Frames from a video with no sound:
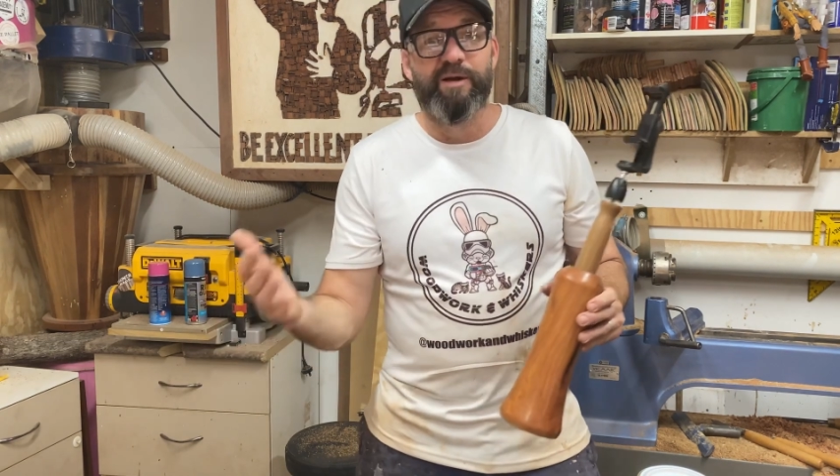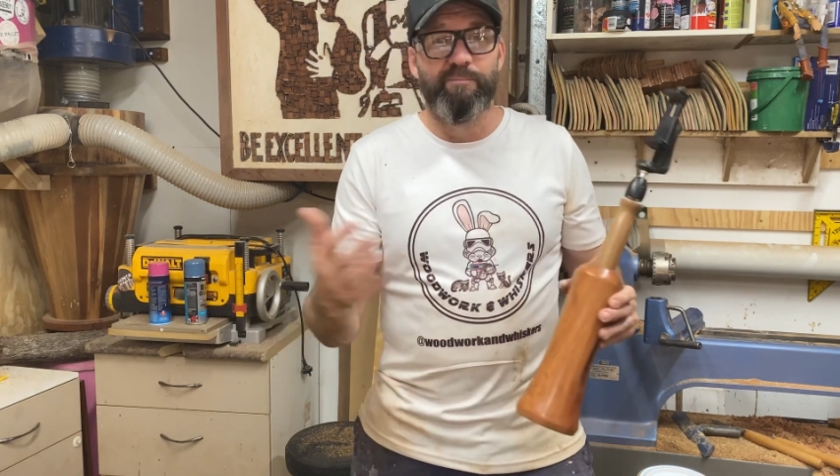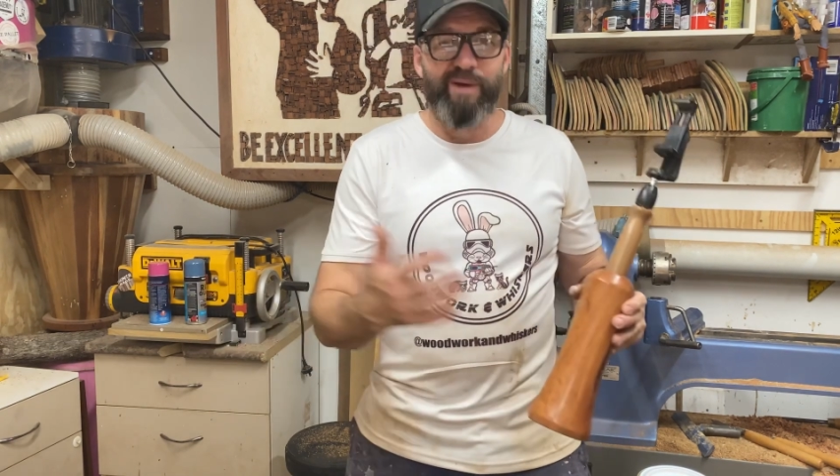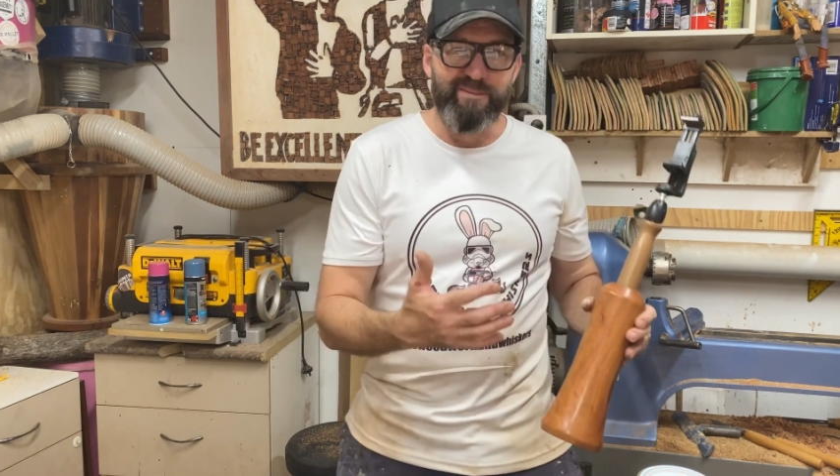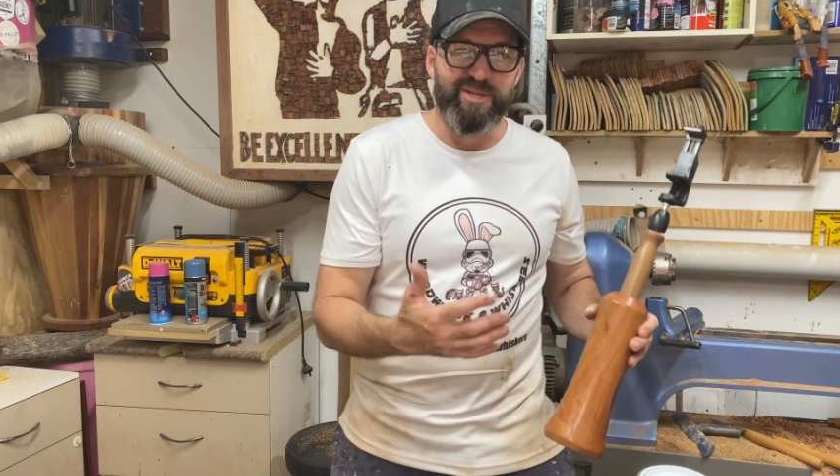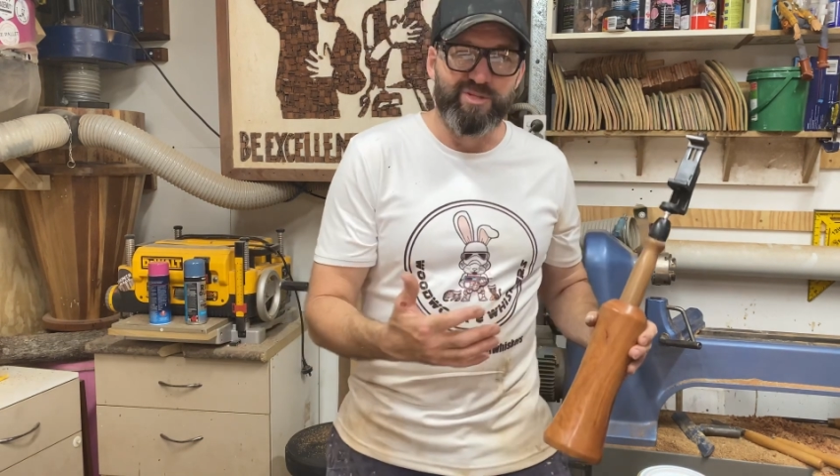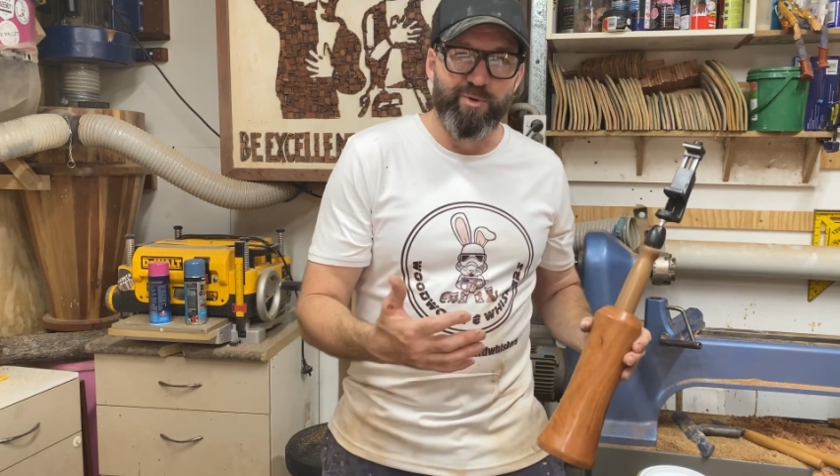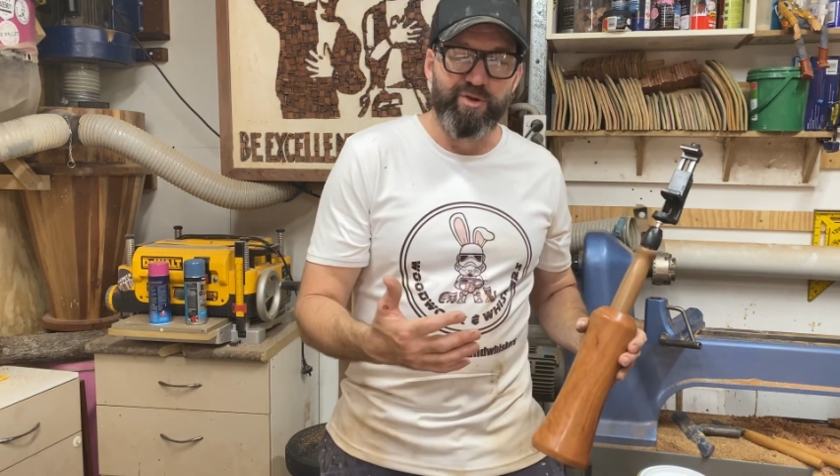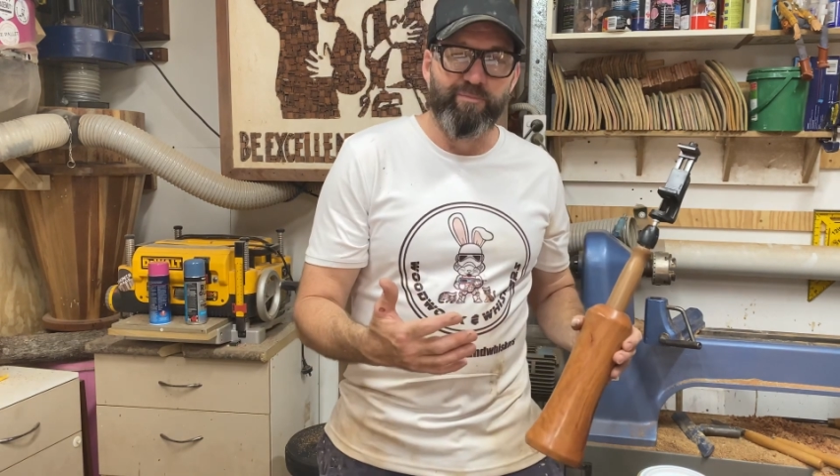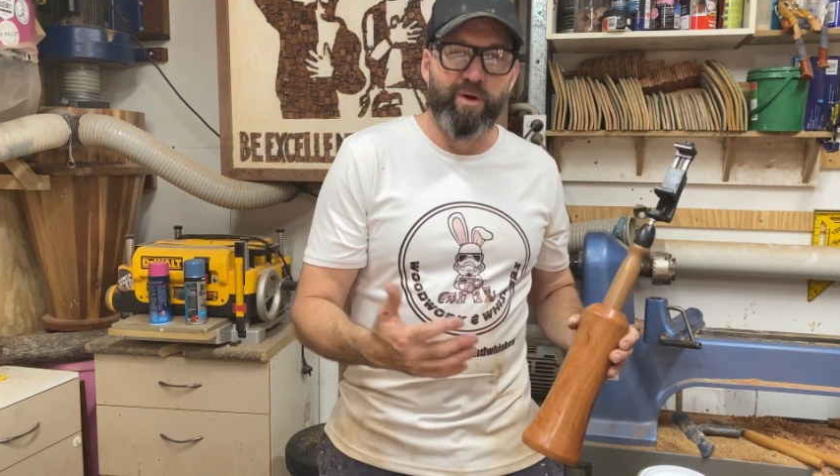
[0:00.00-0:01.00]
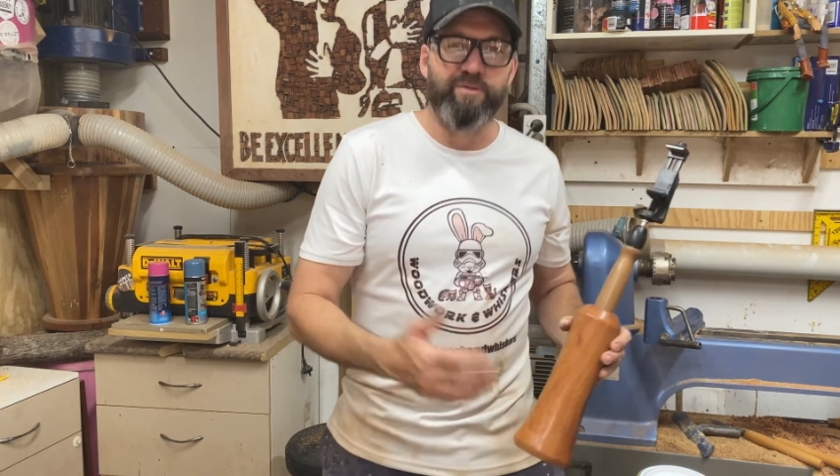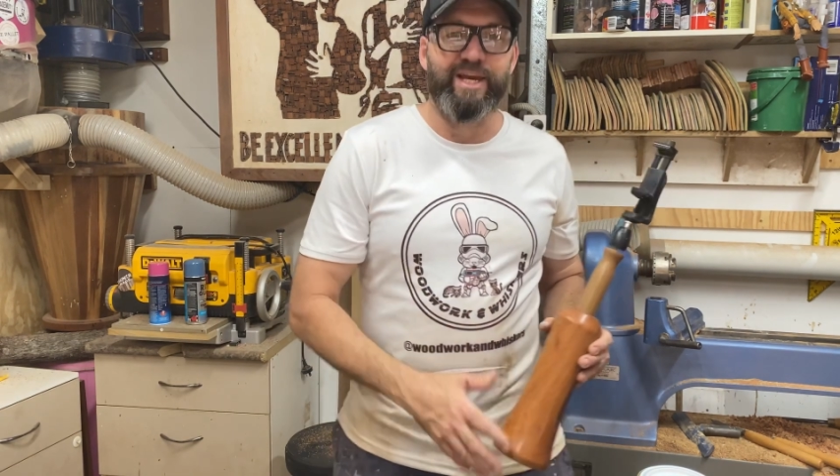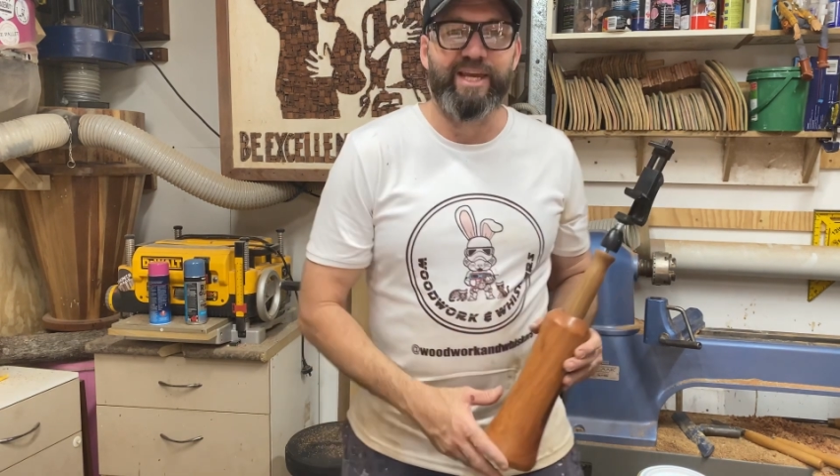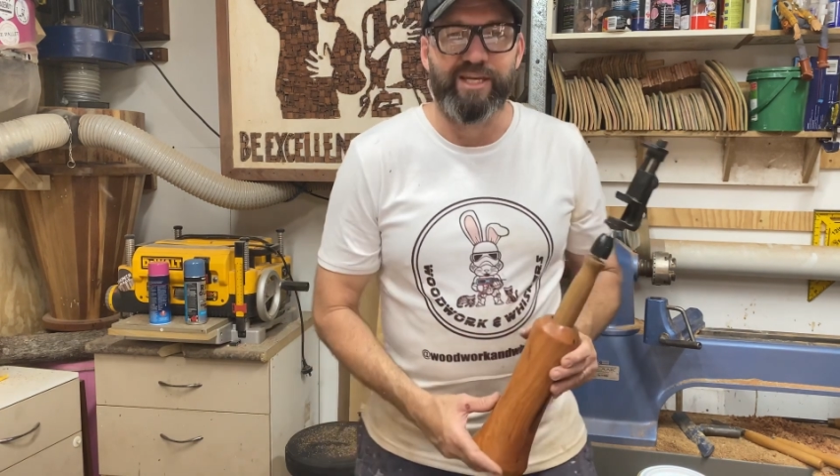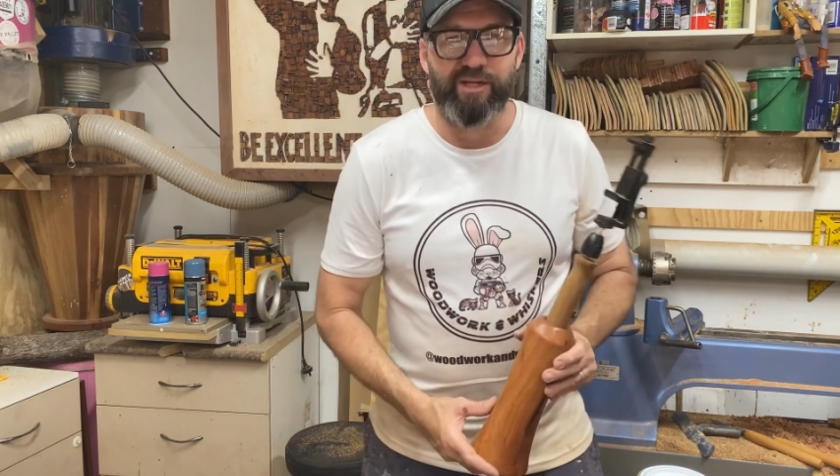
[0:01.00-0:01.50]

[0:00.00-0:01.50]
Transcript: maybe it's worthwhile taking a